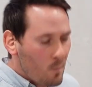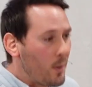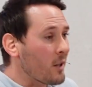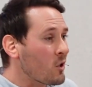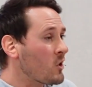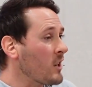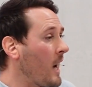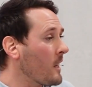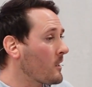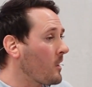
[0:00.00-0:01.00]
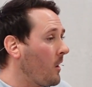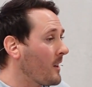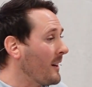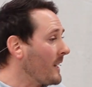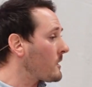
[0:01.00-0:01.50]
But it started kind
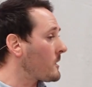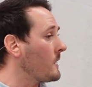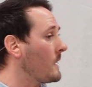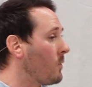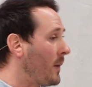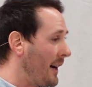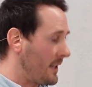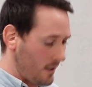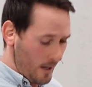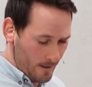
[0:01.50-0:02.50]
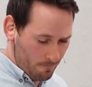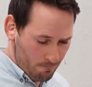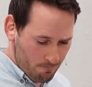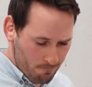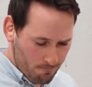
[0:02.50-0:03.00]
of innocently, we might say.
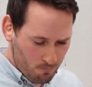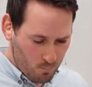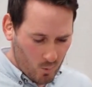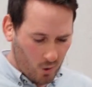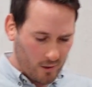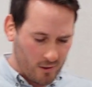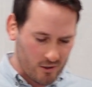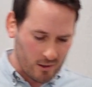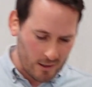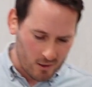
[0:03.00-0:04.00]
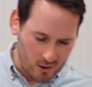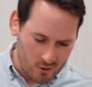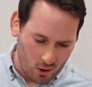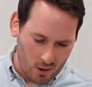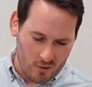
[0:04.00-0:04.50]
Not innocently, it's
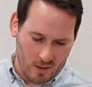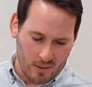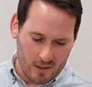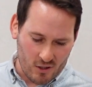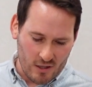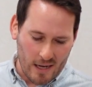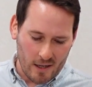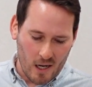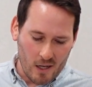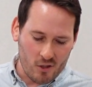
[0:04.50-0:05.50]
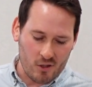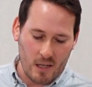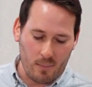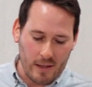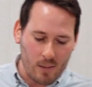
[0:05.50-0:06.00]
idolatry, but it started
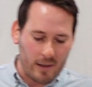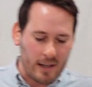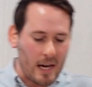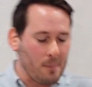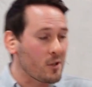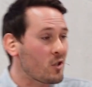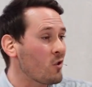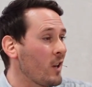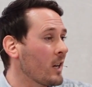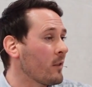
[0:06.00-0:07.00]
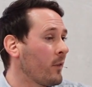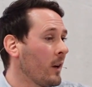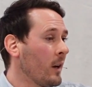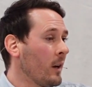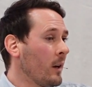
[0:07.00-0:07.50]
innocently. But then it became this thing of
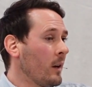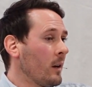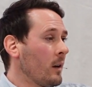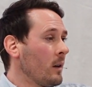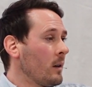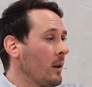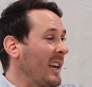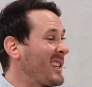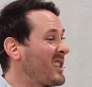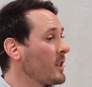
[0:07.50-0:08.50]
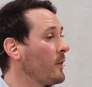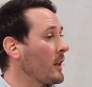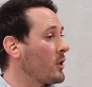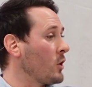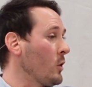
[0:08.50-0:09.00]
like
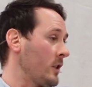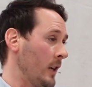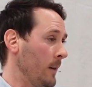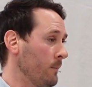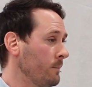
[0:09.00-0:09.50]
civic duty.